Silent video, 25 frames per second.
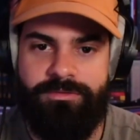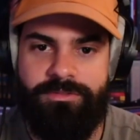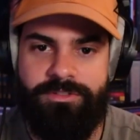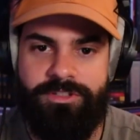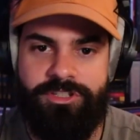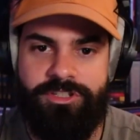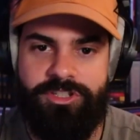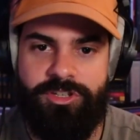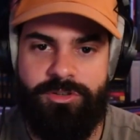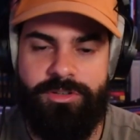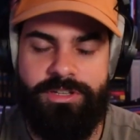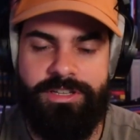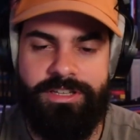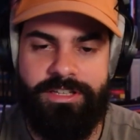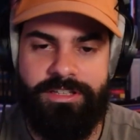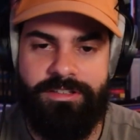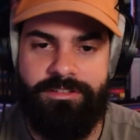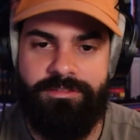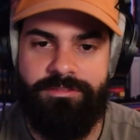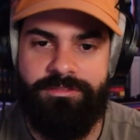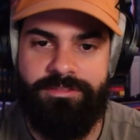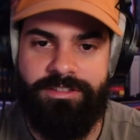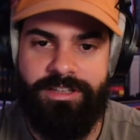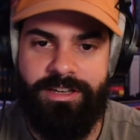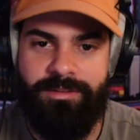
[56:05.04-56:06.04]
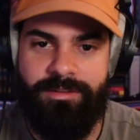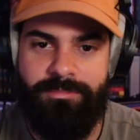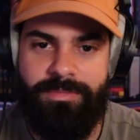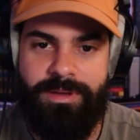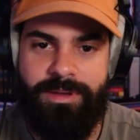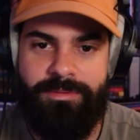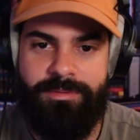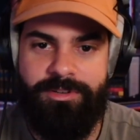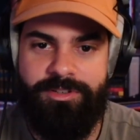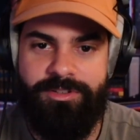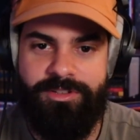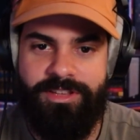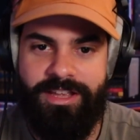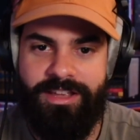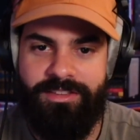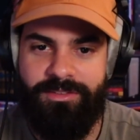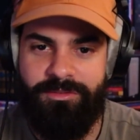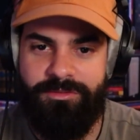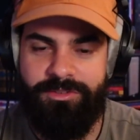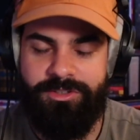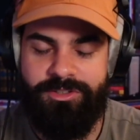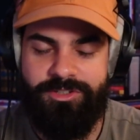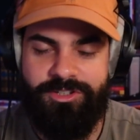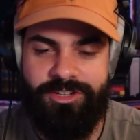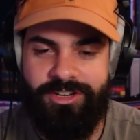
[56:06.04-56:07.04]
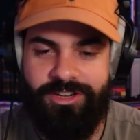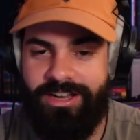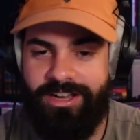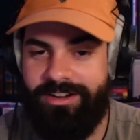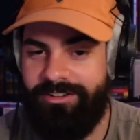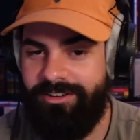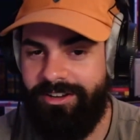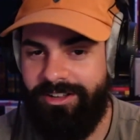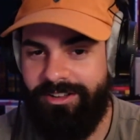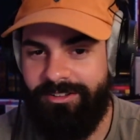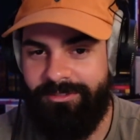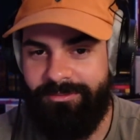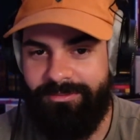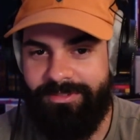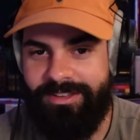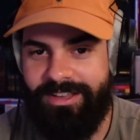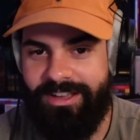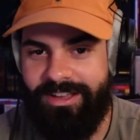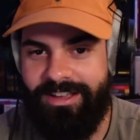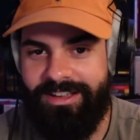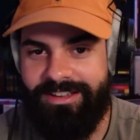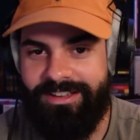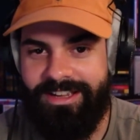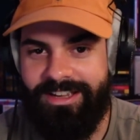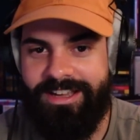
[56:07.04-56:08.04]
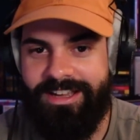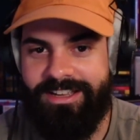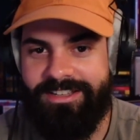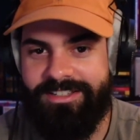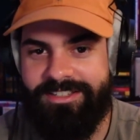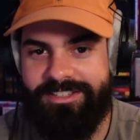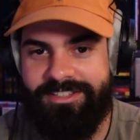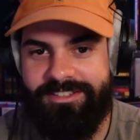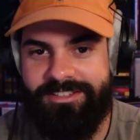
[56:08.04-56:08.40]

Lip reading: so he can maybe do that in the future. I don't know. Yeah, I guess.